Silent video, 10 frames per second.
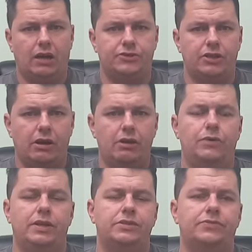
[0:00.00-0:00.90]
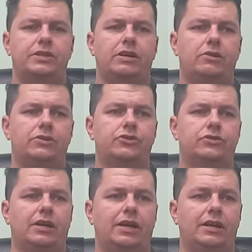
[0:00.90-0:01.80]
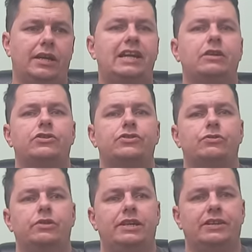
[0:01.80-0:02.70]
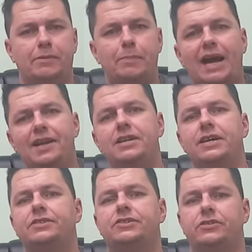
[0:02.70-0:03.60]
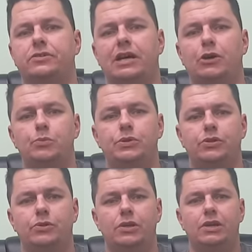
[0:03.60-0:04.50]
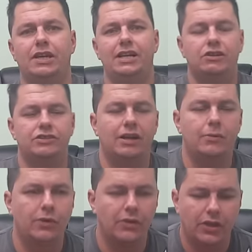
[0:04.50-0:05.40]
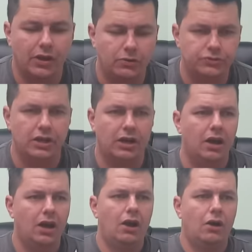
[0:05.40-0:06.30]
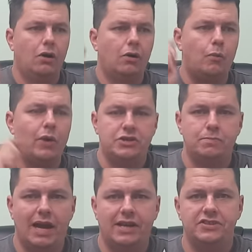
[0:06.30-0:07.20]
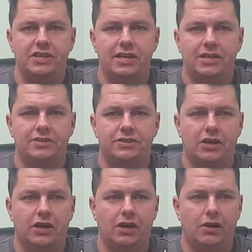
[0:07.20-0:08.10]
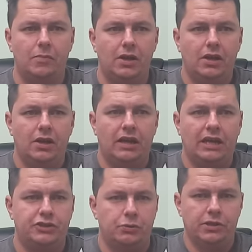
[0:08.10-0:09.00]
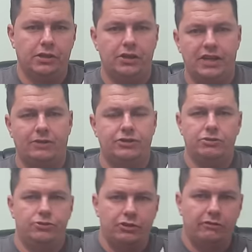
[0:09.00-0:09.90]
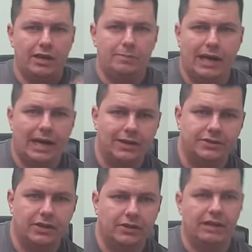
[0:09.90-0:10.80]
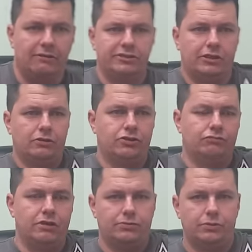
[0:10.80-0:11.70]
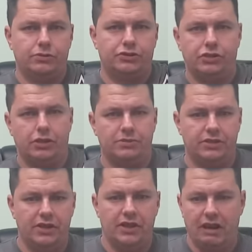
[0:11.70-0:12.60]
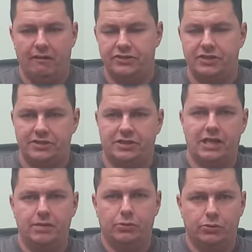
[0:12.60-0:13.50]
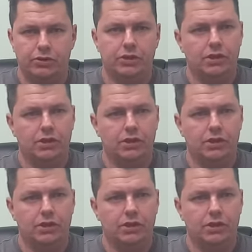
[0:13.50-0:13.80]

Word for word: So hopefully this video is just like a glossary and an appendix to help you. You know, it's like one of those which magazines, do you want to learn how to use your iPad? Here is a glossary of all the terms, and in there it says keyboard.